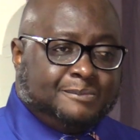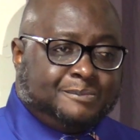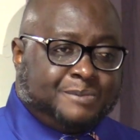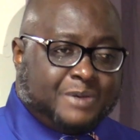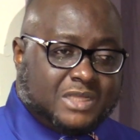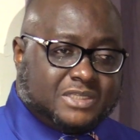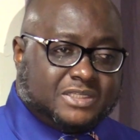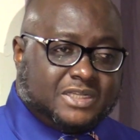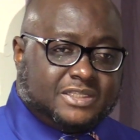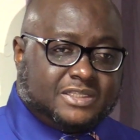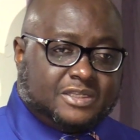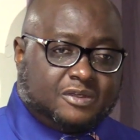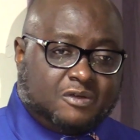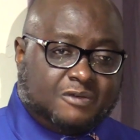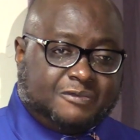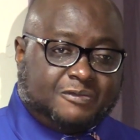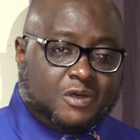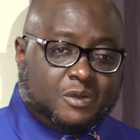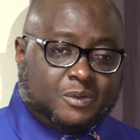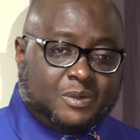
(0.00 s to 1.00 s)
President
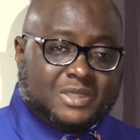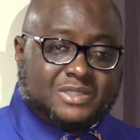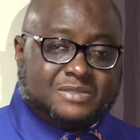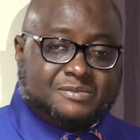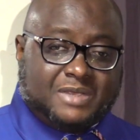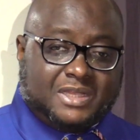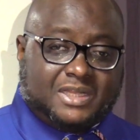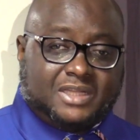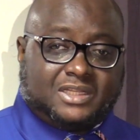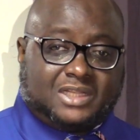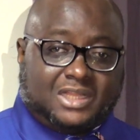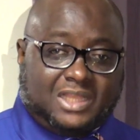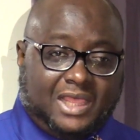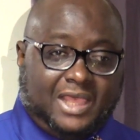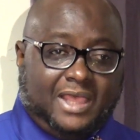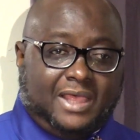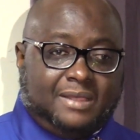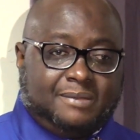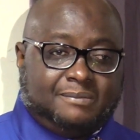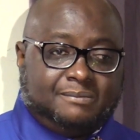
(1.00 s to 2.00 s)
Akufo-Addo has made it
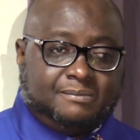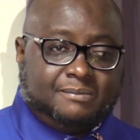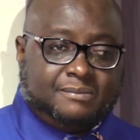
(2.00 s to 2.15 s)
clear